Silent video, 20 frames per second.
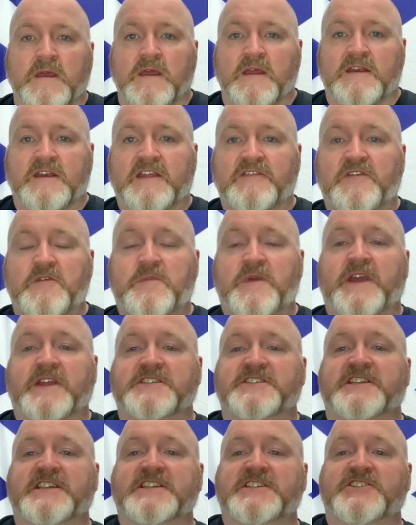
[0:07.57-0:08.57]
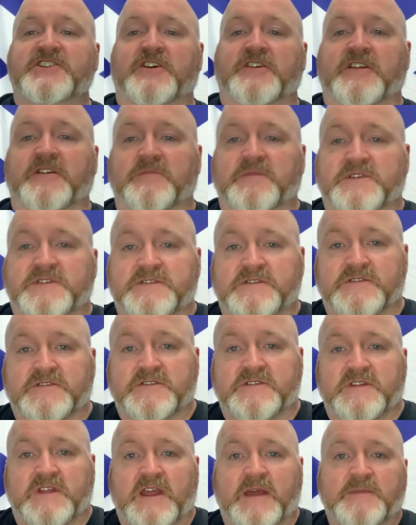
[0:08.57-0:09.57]
DaviePHD's Jargonbusters,
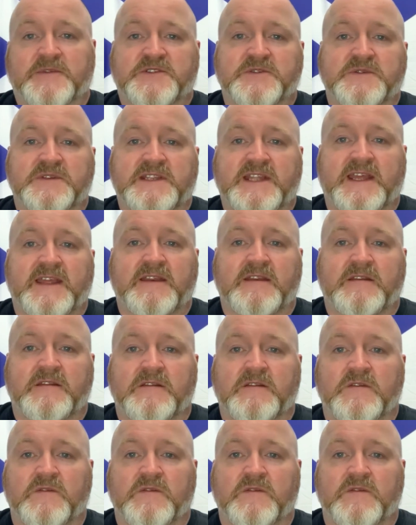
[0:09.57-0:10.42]
episode 10,